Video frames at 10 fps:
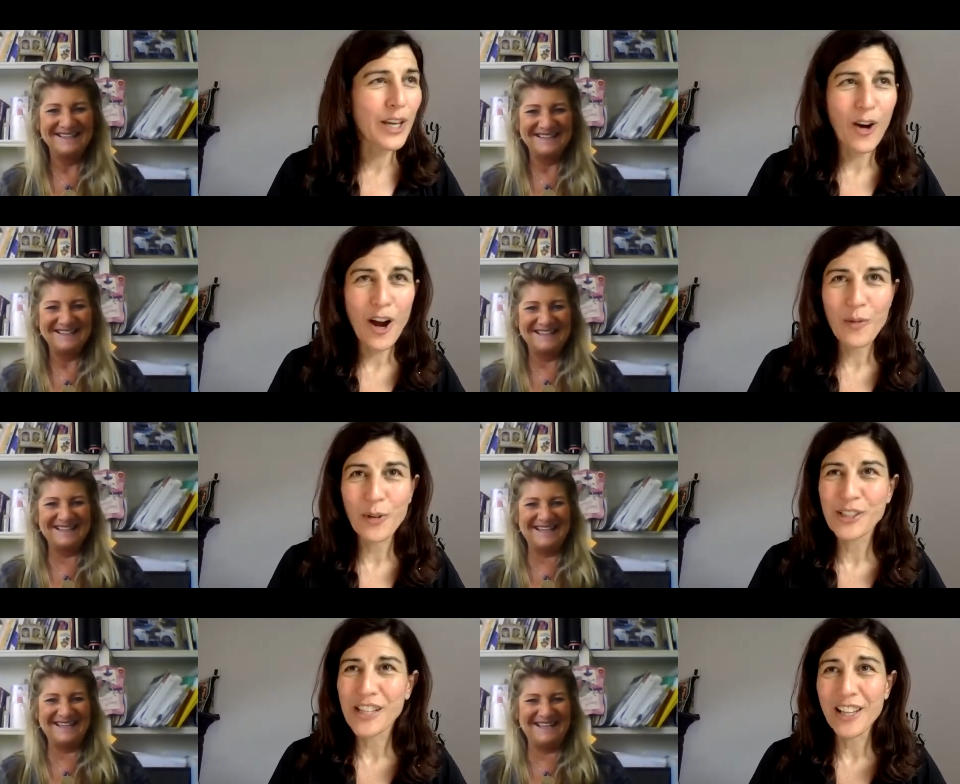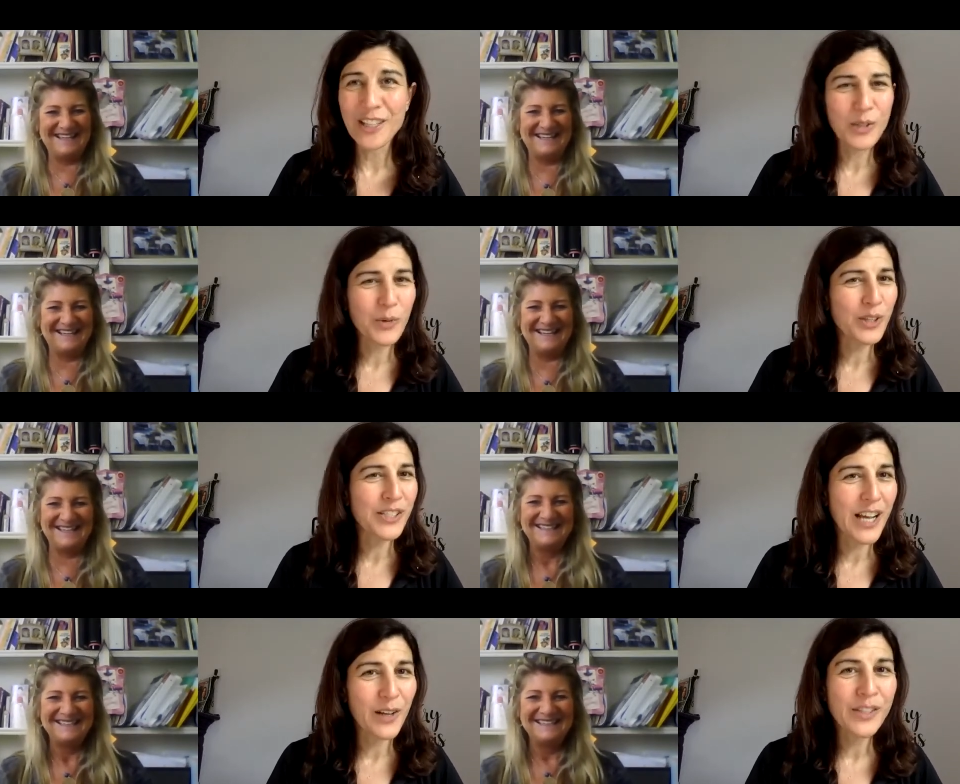Speaker 1: are. We're selling to
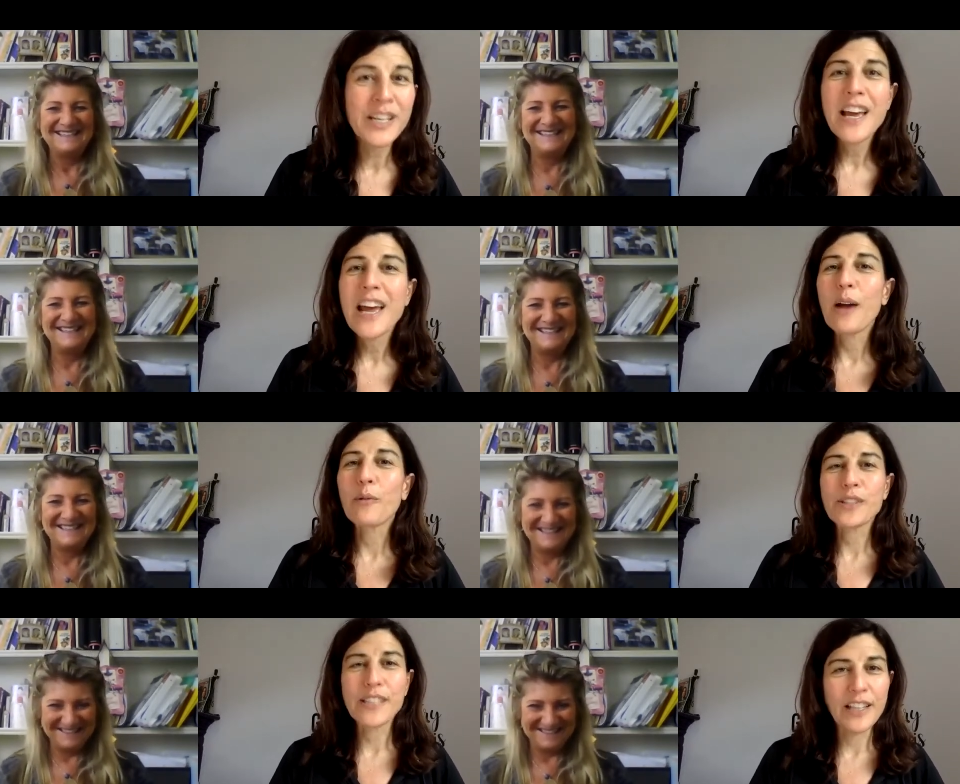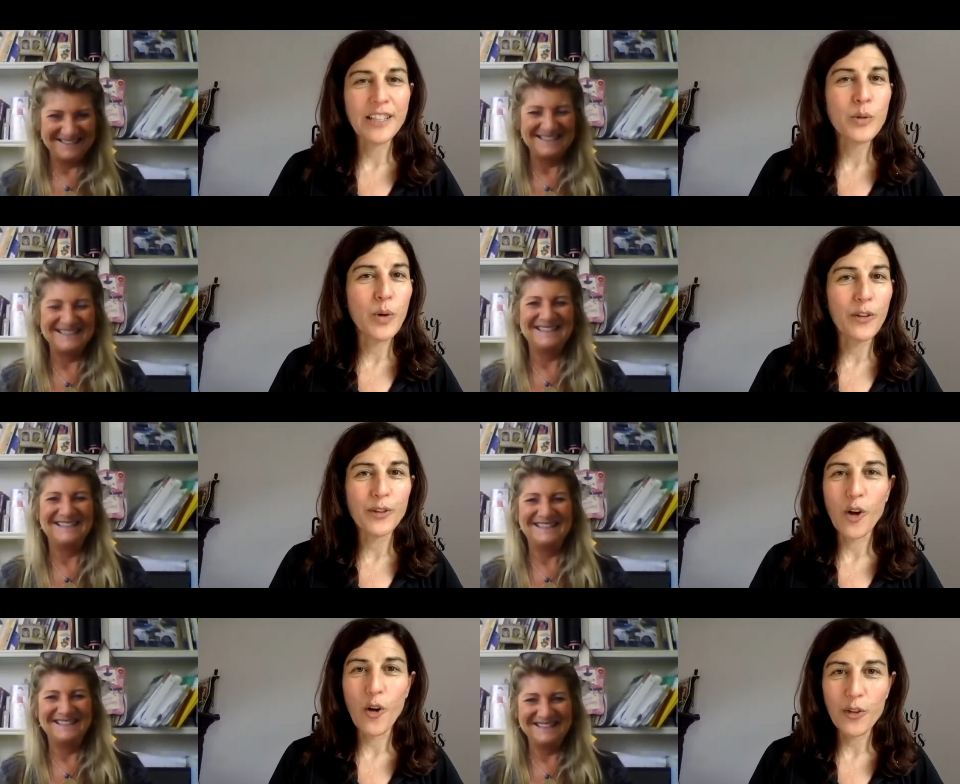ourselves and we're selling to others
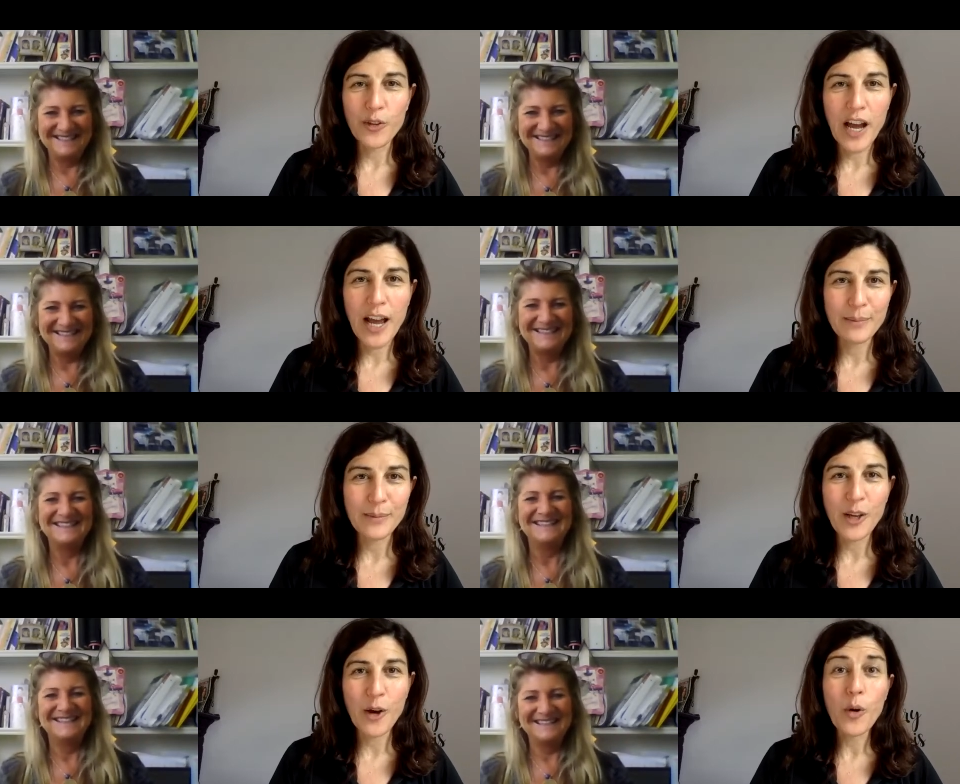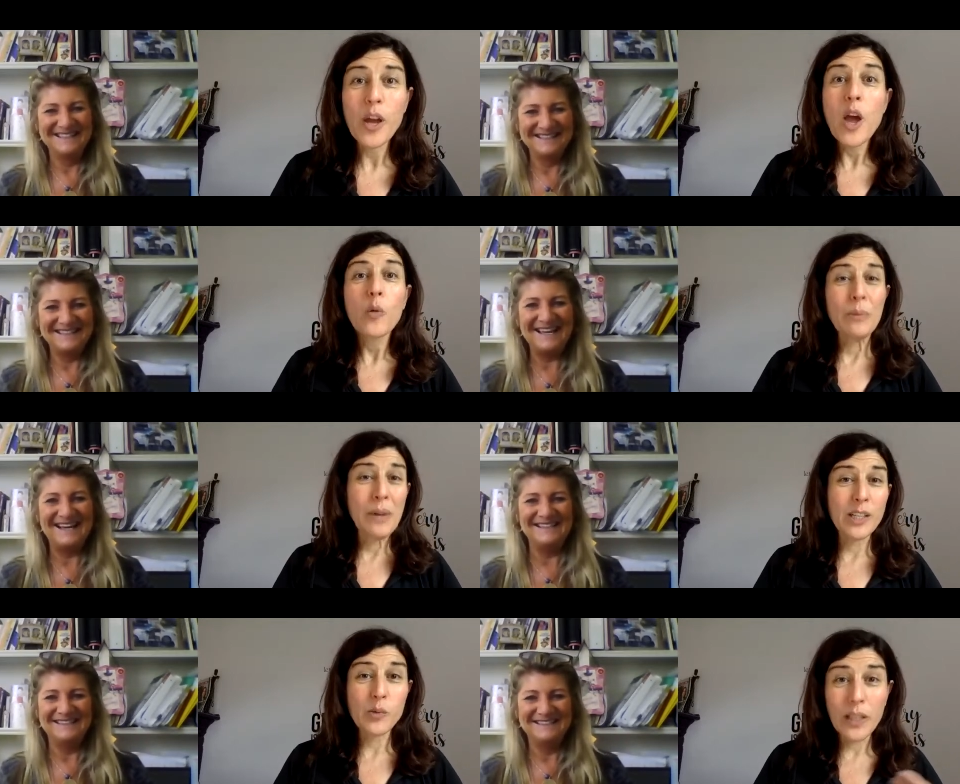all the time. So we
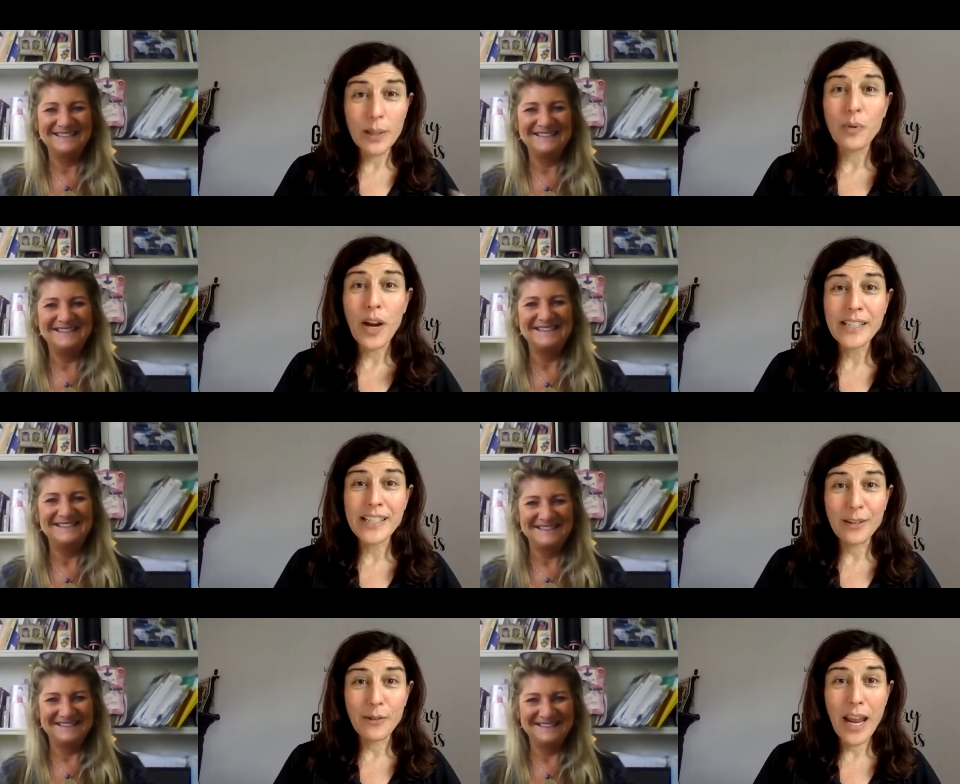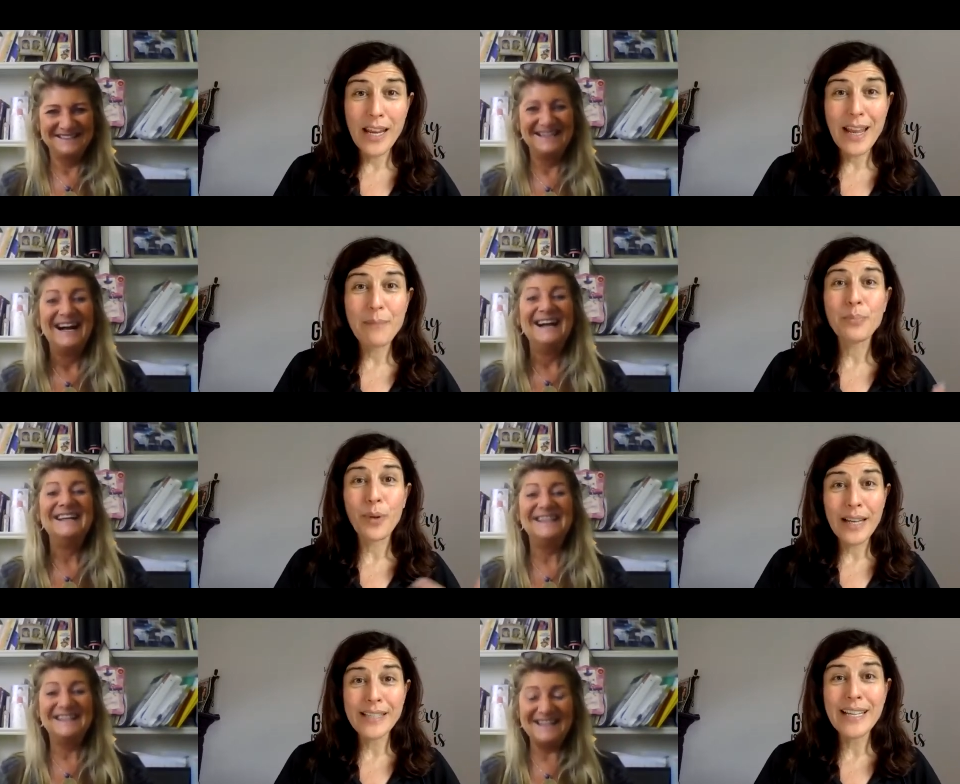might as well embrace it, right?
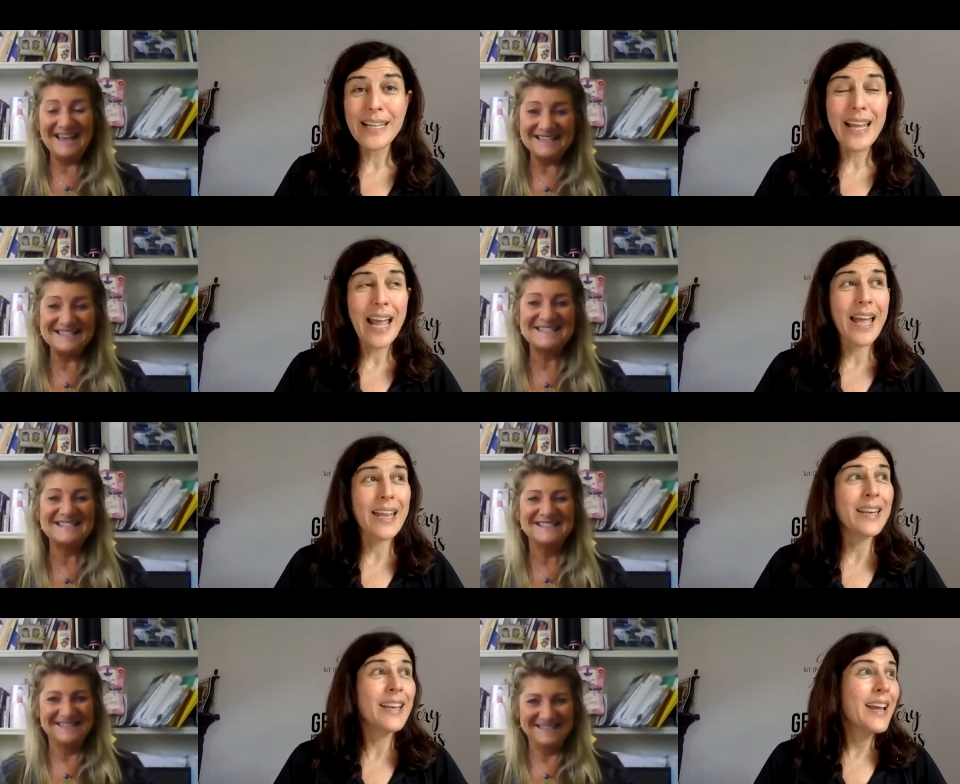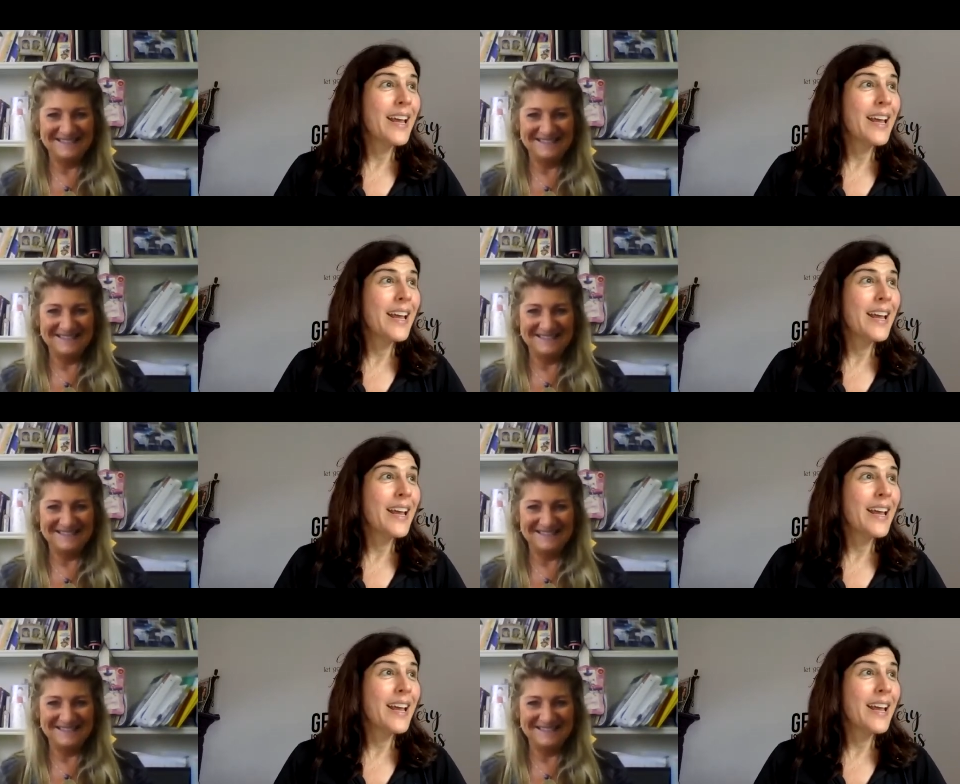Embrace yeah. it and